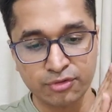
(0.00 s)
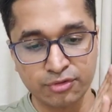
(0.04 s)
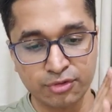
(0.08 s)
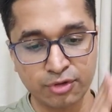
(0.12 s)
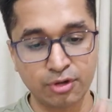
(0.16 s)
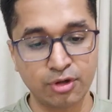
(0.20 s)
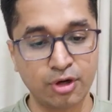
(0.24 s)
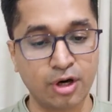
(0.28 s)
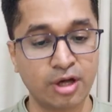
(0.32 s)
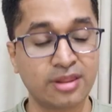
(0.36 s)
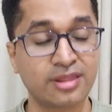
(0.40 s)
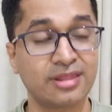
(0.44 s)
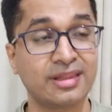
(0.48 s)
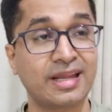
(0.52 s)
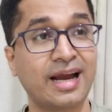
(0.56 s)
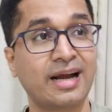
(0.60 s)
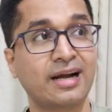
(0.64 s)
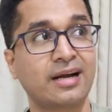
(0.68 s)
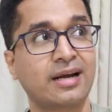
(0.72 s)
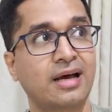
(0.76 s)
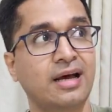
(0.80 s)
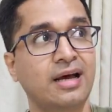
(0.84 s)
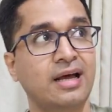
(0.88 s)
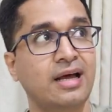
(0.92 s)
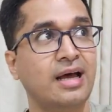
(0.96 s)
So on
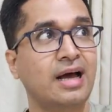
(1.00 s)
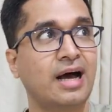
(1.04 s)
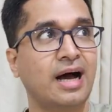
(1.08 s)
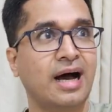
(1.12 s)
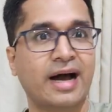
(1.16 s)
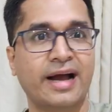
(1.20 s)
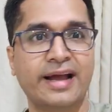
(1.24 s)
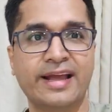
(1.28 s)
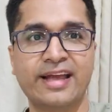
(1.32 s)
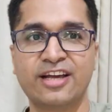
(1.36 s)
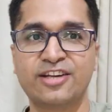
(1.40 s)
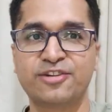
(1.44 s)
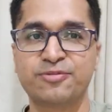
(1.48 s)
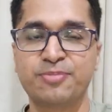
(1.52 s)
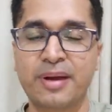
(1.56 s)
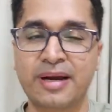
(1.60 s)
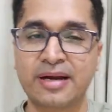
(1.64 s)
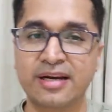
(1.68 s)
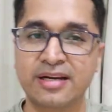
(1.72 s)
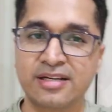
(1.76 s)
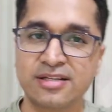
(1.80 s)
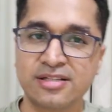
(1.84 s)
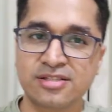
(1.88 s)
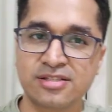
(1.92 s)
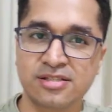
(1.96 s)
that high
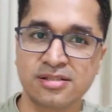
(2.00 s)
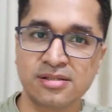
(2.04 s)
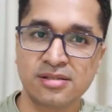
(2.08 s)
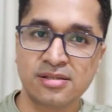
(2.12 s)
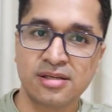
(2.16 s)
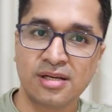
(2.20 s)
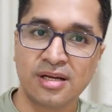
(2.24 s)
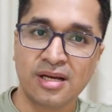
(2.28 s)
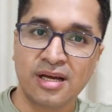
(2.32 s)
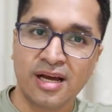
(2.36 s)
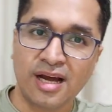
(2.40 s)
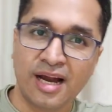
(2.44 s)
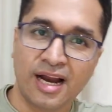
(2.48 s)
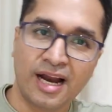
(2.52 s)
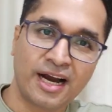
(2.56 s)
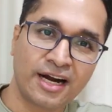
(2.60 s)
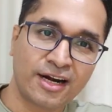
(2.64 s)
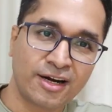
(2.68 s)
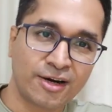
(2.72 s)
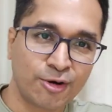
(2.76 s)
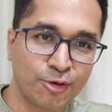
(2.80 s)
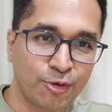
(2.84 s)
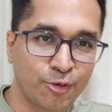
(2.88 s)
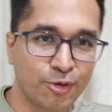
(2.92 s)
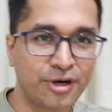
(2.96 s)
expectation
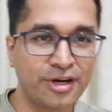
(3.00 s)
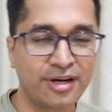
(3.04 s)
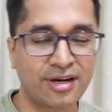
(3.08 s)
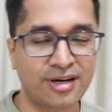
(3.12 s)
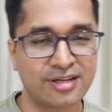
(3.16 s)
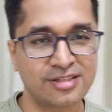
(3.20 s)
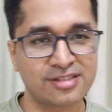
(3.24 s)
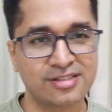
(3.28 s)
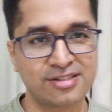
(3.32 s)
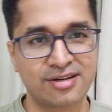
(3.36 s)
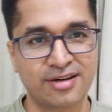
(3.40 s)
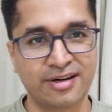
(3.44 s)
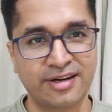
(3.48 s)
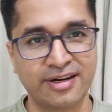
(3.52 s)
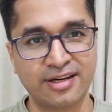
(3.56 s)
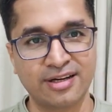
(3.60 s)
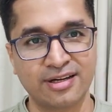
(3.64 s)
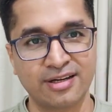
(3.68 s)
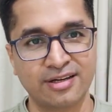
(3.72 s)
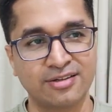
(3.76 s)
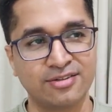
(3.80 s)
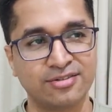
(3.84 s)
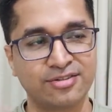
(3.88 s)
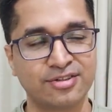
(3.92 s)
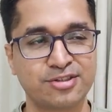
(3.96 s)
and low interest
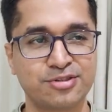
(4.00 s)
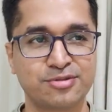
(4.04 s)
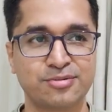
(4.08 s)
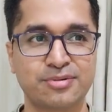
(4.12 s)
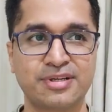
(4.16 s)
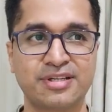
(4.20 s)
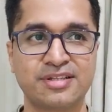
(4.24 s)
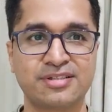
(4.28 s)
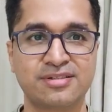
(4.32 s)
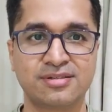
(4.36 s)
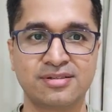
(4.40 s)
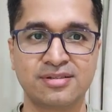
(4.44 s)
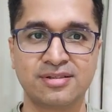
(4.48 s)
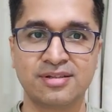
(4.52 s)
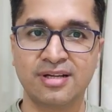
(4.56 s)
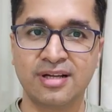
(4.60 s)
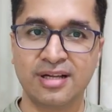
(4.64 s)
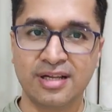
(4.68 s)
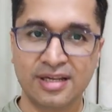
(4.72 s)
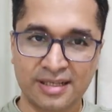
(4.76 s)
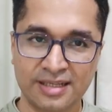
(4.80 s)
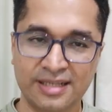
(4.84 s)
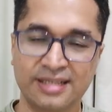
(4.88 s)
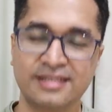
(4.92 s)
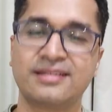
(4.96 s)
rate situation,
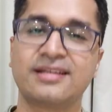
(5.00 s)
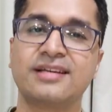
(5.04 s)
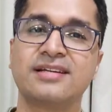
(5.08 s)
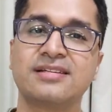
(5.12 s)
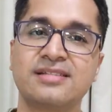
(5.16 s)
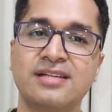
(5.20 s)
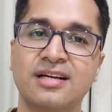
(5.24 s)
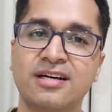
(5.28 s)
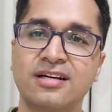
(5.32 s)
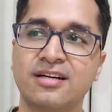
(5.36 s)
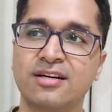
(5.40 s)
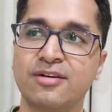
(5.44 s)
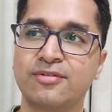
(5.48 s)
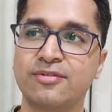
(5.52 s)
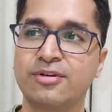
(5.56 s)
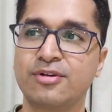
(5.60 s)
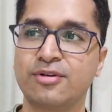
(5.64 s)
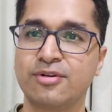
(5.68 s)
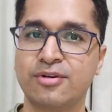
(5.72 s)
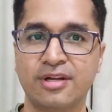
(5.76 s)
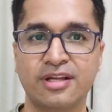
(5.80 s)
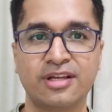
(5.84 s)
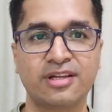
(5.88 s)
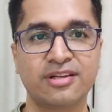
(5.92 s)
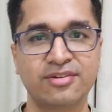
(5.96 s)
let's get started with
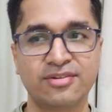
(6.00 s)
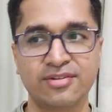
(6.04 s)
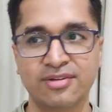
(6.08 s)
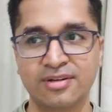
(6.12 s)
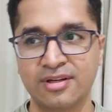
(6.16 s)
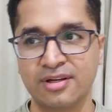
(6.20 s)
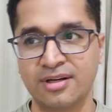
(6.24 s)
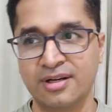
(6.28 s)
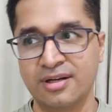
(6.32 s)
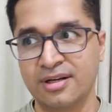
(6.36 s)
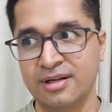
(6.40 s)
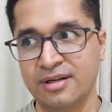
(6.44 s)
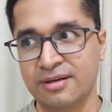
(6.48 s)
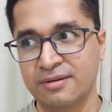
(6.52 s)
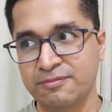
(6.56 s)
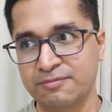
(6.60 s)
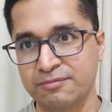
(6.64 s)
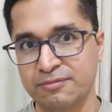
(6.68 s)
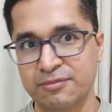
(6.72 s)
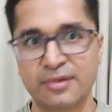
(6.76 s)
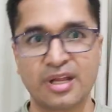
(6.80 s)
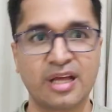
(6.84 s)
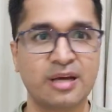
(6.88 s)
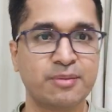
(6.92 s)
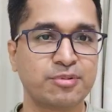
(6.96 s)
today's
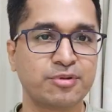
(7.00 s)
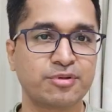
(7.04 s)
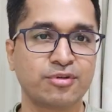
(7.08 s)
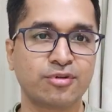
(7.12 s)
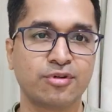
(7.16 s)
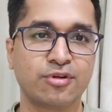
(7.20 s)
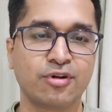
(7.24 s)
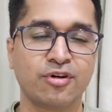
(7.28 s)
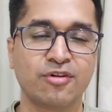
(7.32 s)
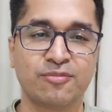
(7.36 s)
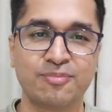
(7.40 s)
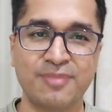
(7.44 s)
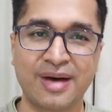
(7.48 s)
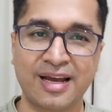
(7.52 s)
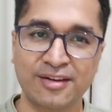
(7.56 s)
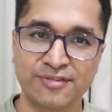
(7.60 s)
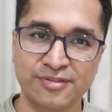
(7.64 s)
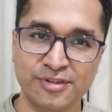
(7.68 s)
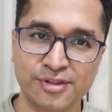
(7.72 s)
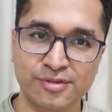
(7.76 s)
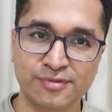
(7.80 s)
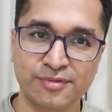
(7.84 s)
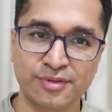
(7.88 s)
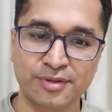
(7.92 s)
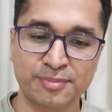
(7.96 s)
episode of
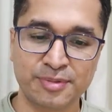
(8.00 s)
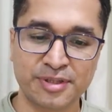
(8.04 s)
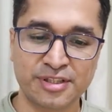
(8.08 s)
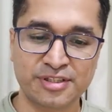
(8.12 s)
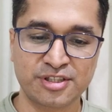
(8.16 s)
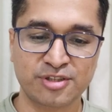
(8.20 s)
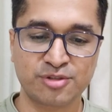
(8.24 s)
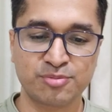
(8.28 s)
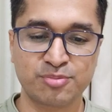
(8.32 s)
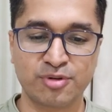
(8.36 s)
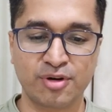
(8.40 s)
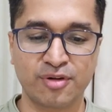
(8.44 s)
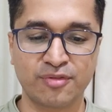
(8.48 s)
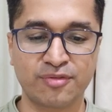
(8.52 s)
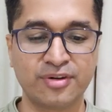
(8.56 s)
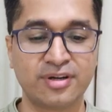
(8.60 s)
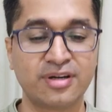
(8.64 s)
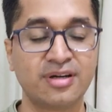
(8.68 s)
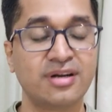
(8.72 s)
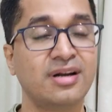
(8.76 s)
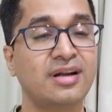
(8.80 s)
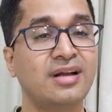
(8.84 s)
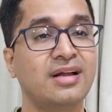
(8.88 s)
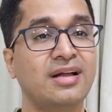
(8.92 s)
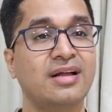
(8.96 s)
Manifest with Paycheck to
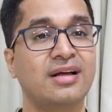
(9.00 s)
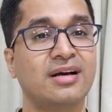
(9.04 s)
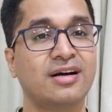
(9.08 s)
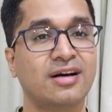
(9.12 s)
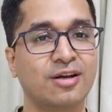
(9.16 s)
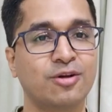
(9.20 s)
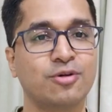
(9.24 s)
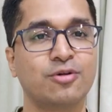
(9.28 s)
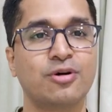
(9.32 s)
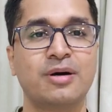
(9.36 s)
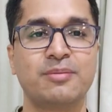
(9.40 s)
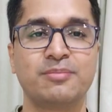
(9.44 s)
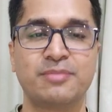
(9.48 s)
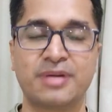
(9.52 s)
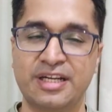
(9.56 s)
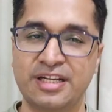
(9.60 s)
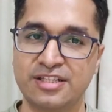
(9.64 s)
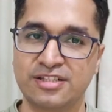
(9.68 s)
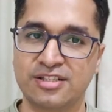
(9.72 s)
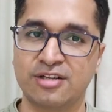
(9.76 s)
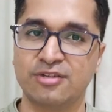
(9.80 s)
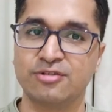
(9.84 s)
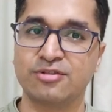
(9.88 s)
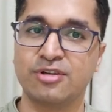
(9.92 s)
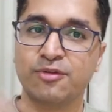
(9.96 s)
Profit. Hello, I'm
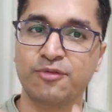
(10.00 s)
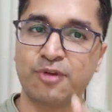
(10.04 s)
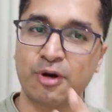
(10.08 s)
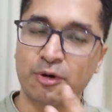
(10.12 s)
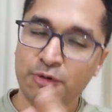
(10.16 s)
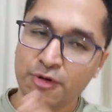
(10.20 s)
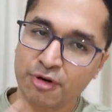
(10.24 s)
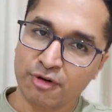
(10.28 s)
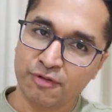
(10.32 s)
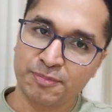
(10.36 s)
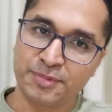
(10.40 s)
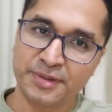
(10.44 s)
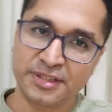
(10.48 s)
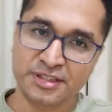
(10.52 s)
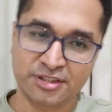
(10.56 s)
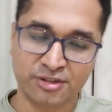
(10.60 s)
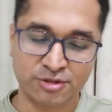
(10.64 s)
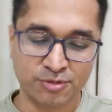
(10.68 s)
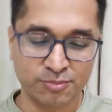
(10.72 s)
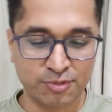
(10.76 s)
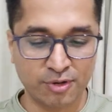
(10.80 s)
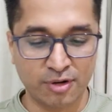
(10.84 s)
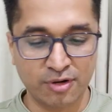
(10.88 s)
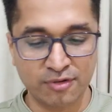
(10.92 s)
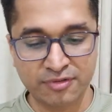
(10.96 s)
Manish Ahuja, founder of
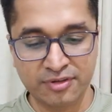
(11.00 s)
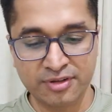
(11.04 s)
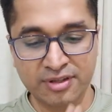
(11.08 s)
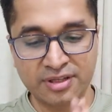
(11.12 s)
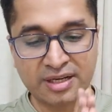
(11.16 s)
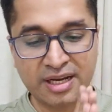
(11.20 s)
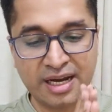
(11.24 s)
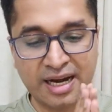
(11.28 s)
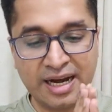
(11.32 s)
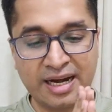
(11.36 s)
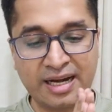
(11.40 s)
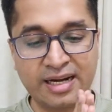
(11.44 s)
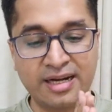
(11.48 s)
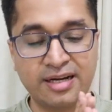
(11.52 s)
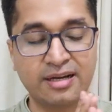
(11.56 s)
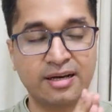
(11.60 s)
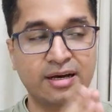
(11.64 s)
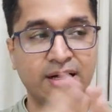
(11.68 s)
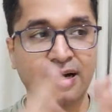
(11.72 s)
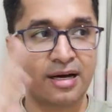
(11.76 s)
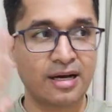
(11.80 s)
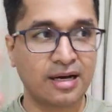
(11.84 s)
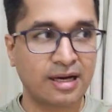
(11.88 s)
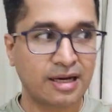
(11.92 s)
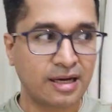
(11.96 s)
Paycheck to Profit, and